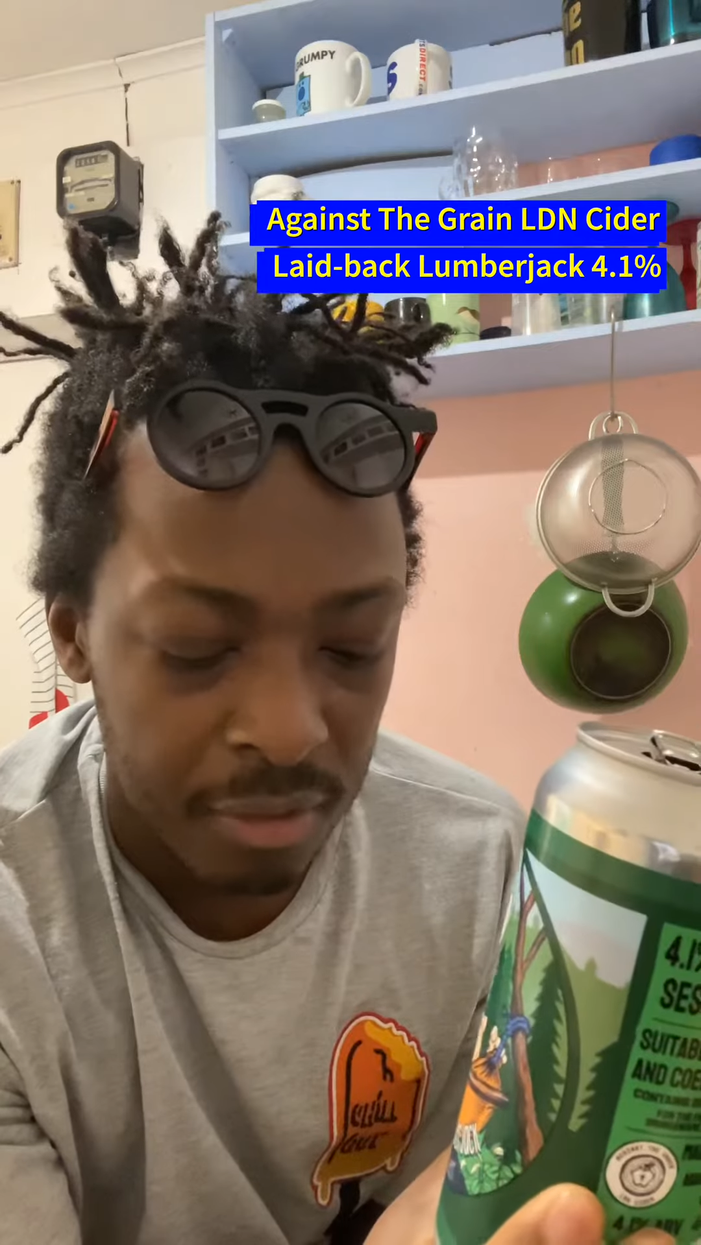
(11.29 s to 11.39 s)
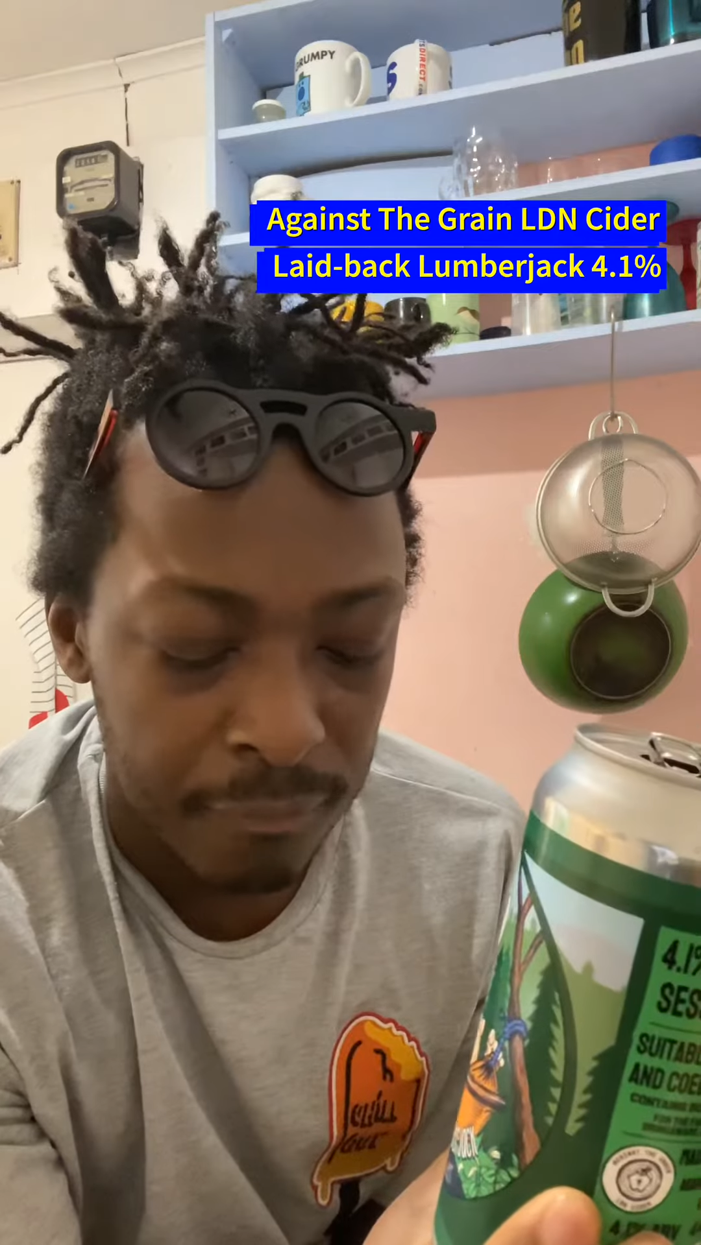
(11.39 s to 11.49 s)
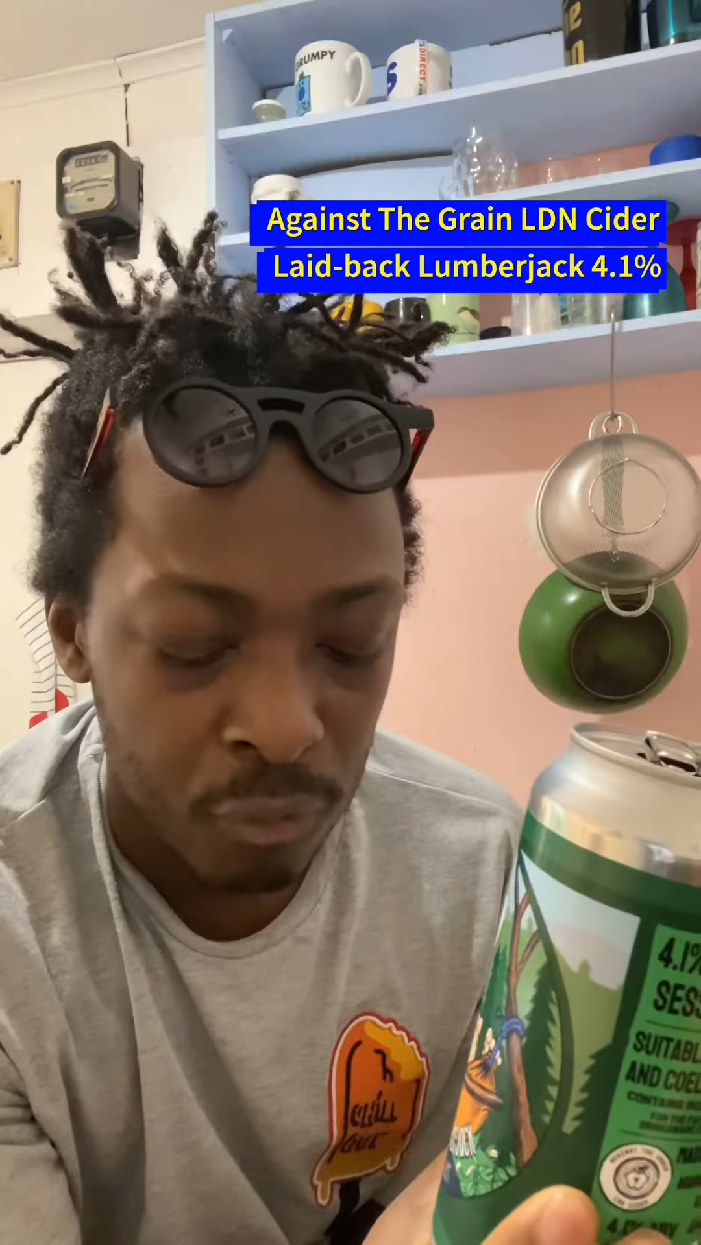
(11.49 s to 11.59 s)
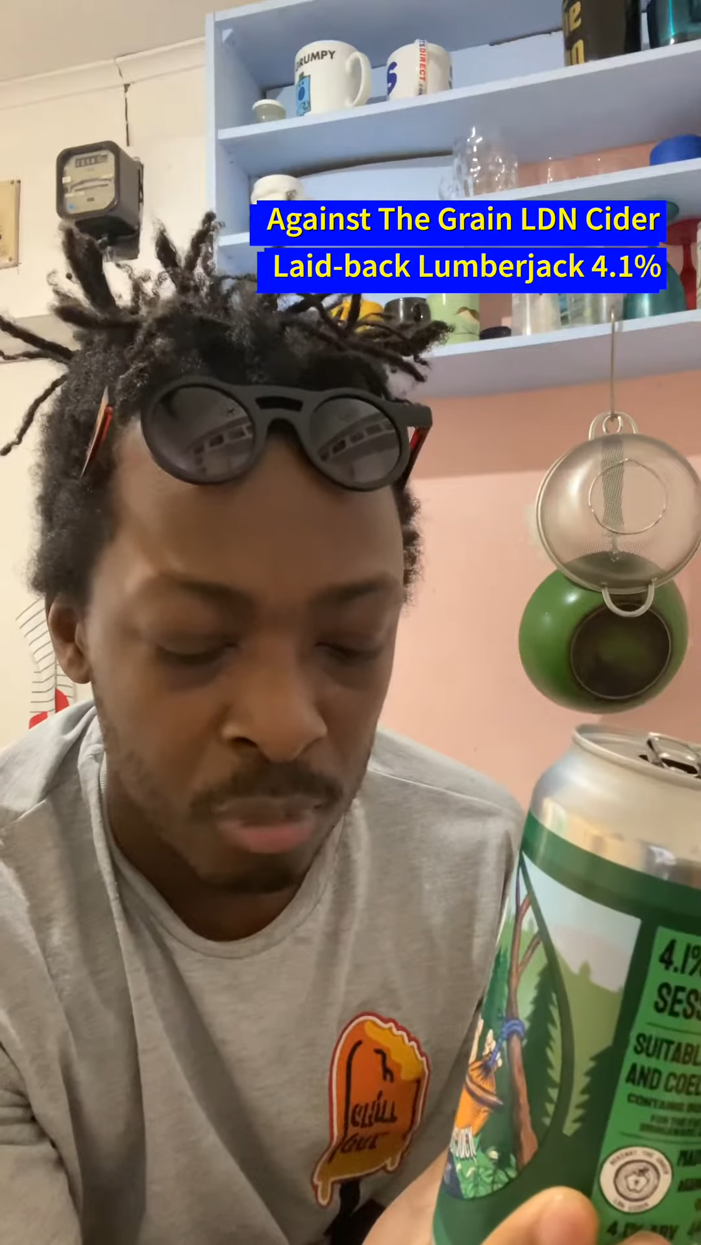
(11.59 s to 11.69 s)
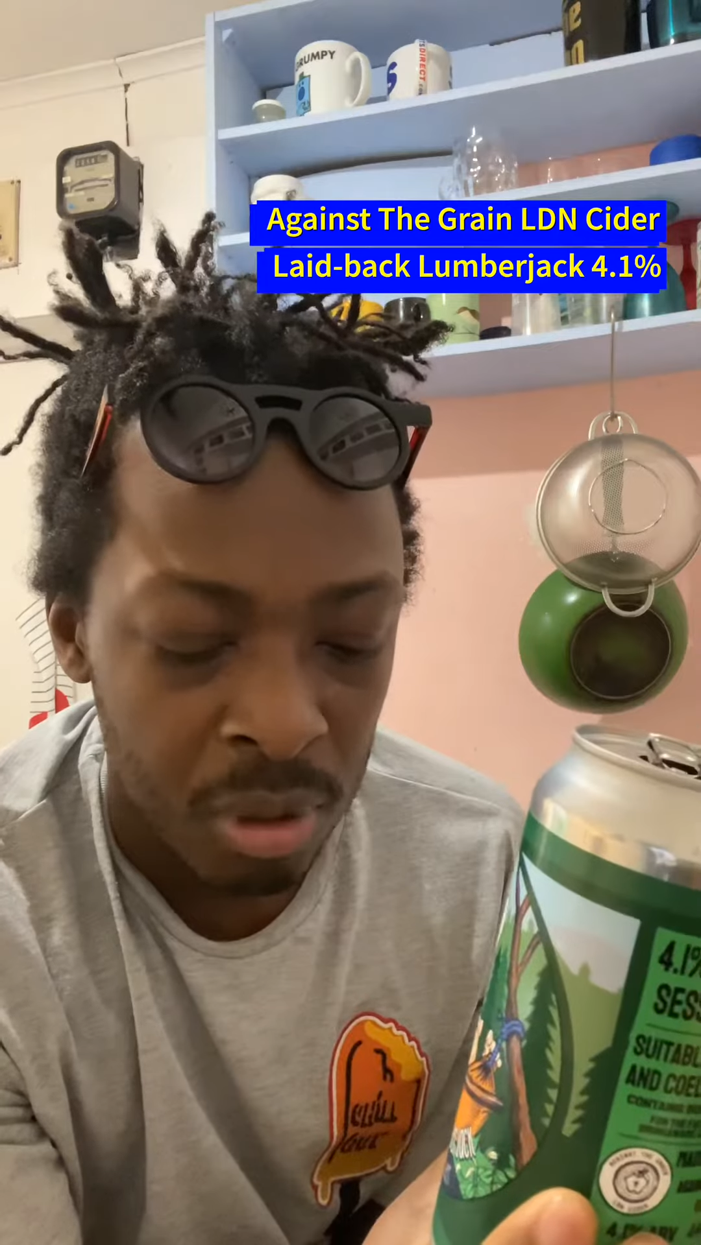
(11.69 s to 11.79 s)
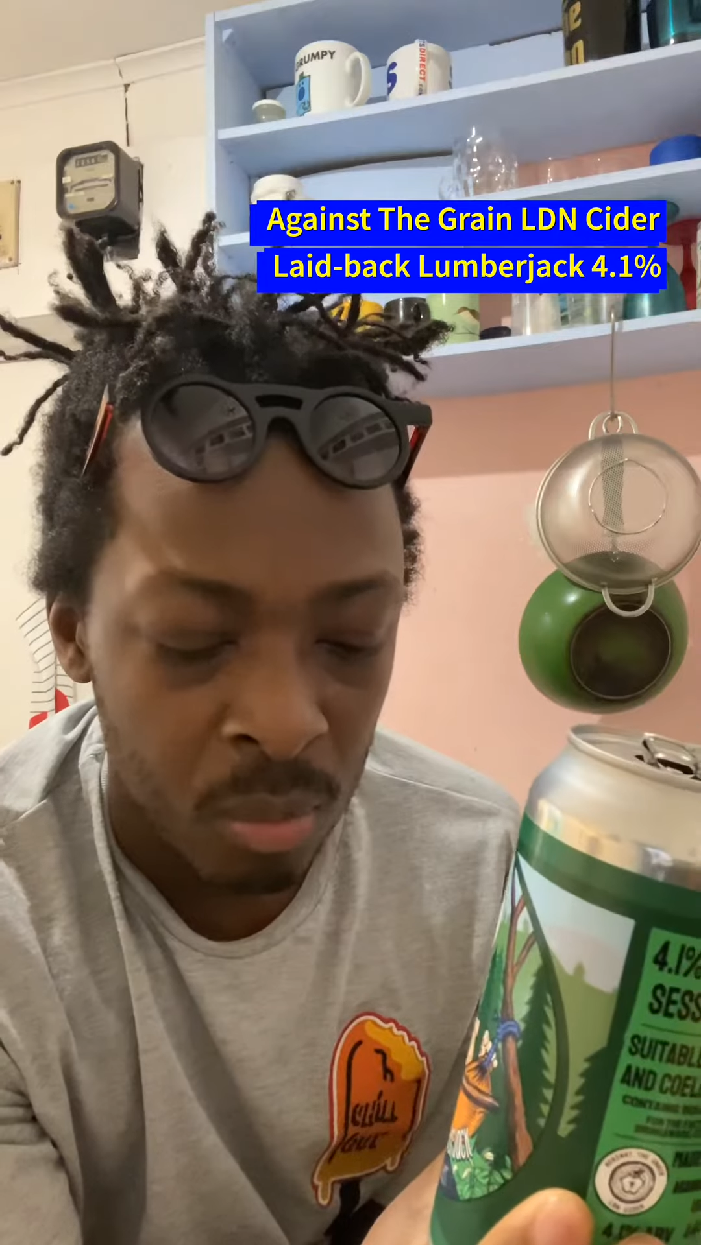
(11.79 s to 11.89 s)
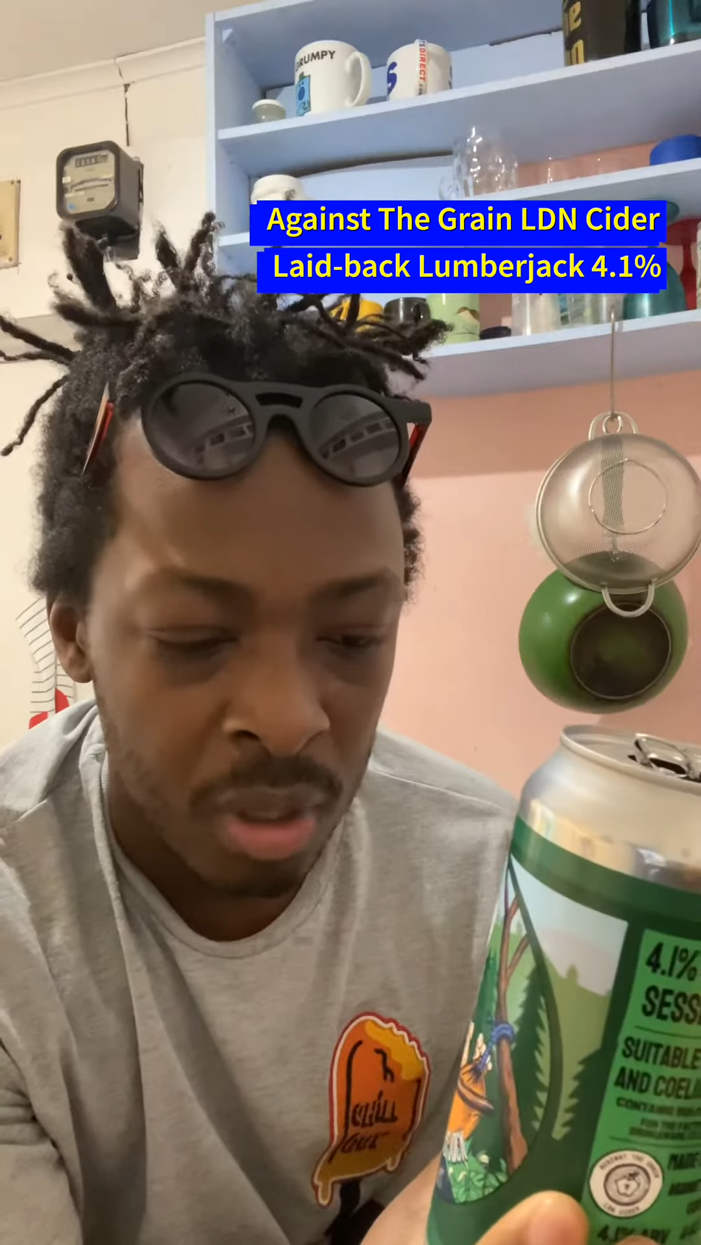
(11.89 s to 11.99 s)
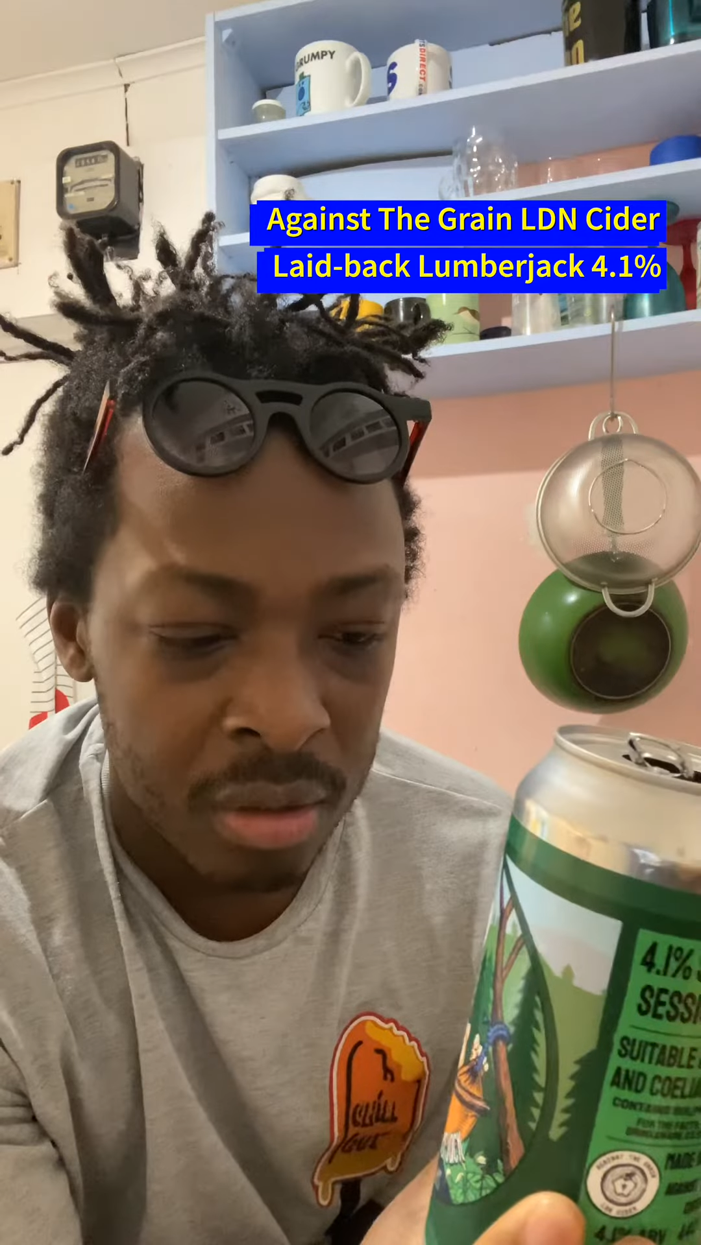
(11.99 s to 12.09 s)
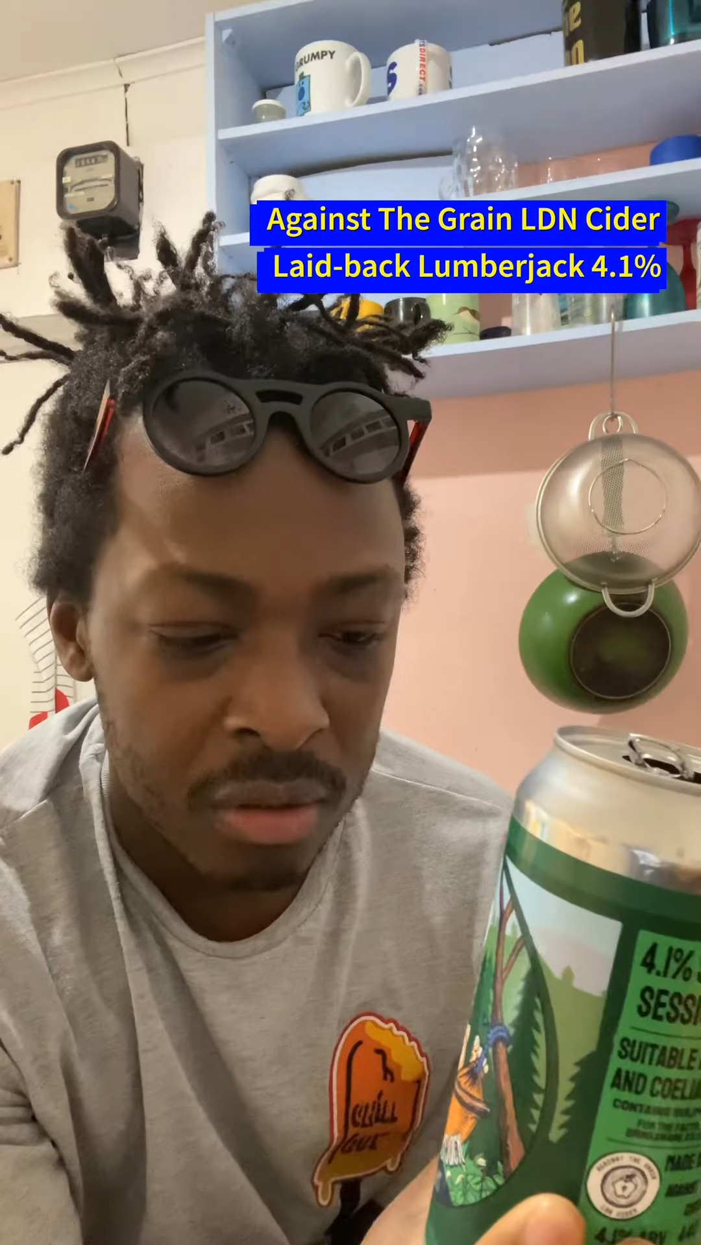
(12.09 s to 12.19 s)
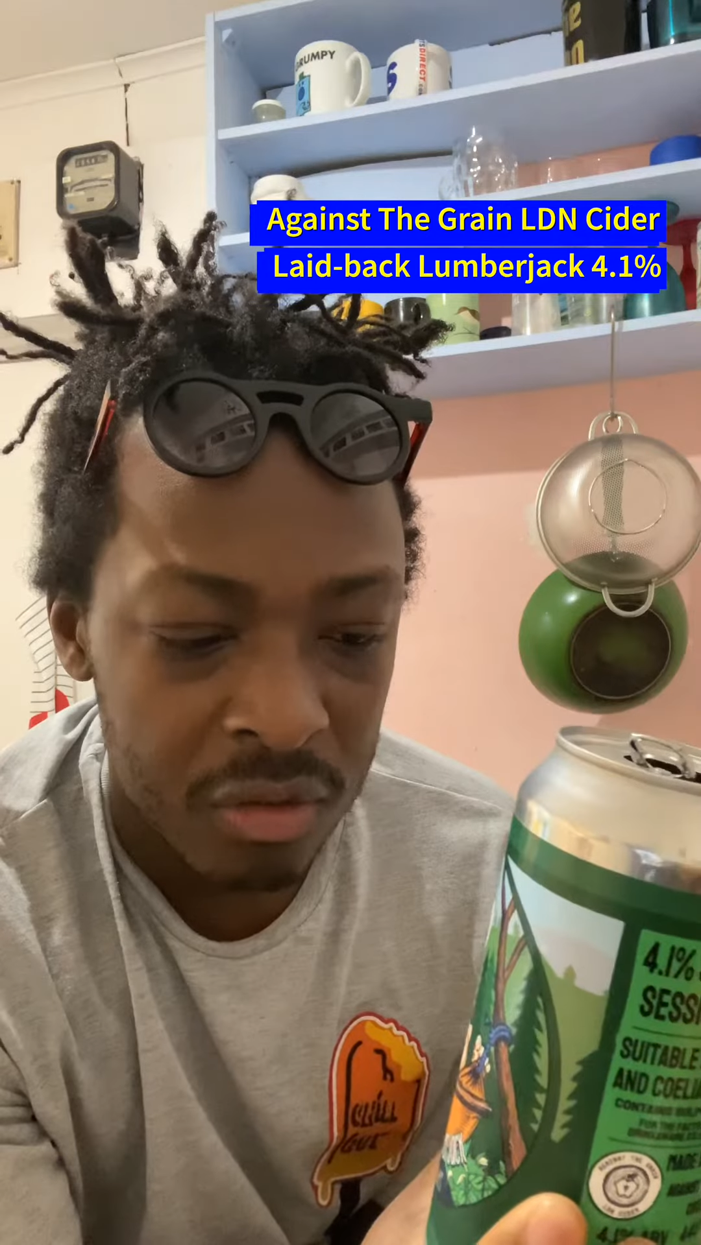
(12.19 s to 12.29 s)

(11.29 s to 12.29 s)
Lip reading: 4.1,